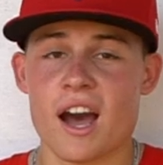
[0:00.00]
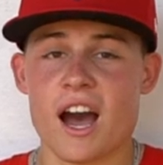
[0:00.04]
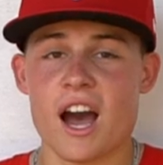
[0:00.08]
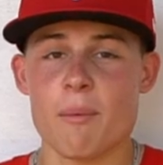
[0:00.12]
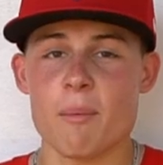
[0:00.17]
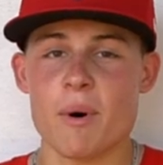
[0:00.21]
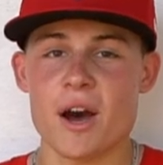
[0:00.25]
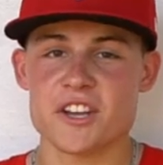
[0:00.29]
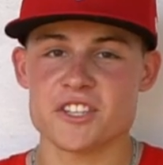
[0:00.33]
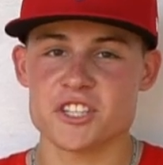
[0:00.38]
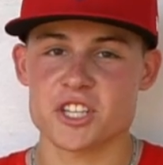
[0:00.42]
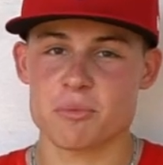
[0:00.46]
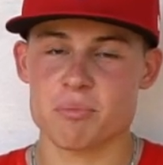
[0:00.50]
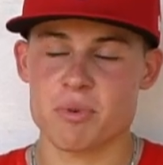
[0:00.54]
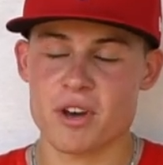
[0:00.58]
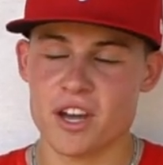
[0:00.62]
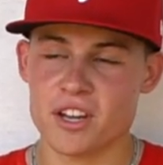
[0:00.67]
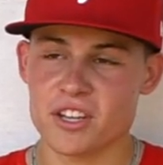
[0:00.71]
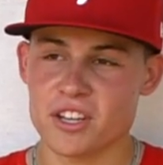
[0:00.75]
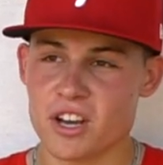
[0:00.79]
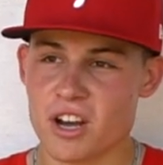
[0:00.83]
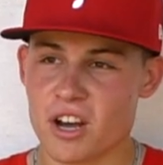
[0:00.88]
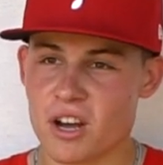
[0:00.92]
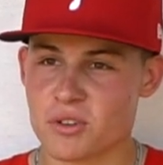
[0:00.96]
I'm Isaac
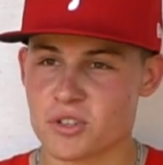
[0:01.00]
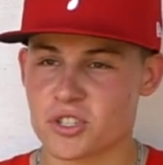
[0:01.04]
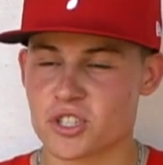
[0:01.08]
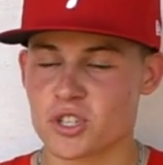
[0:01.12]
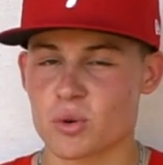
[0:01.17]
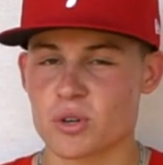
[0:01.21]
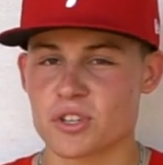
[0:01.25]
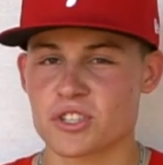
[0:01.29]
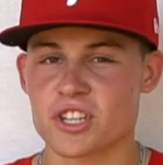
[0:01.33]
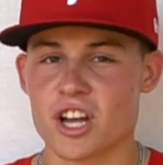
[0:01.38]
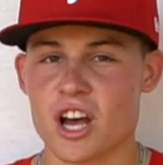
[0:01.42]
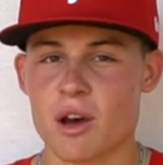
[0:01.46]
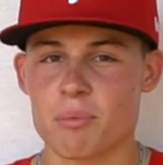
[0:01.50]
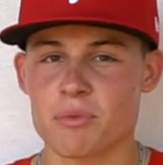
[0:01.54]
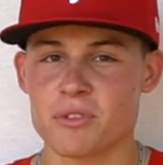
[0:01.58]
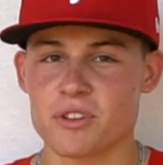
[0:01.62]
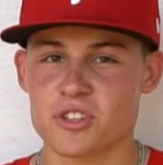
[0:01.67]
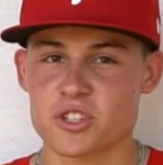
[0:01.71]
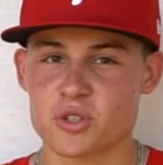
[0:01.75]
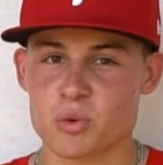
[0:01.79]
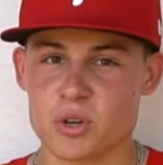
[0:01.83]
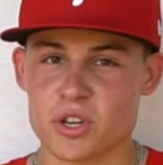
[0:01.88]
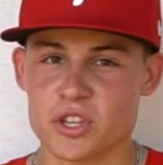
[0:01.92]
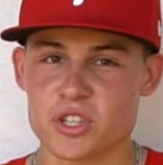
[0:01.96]
Pena, shortstop in
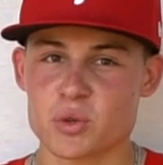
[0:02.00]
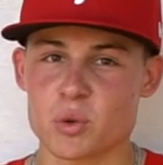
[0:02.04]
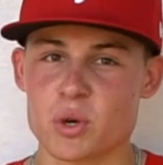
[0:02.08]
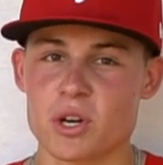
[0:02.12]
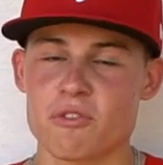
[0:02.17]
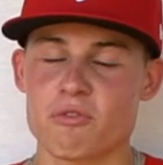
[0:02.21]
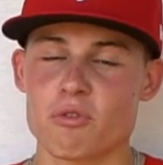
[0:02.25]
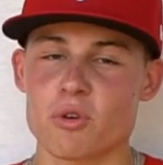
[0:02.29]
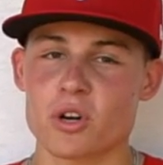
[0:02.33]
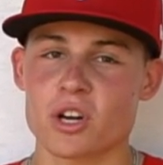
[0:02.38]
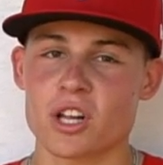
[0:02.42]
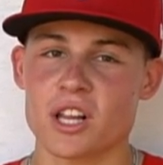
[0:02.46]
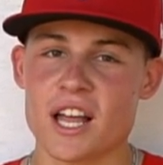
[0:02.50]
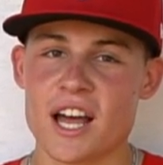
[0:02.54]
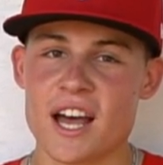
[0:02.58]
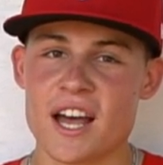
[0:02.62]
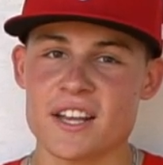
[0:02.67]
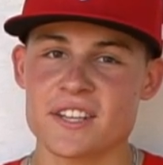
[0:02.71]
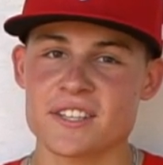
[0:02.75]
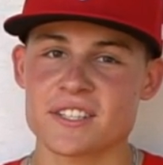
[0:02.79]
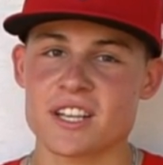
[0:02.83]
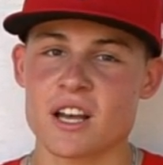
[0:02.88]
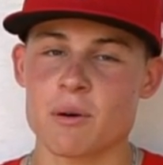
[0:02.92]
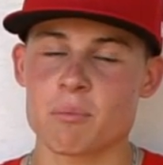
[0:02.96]
the 2024 class.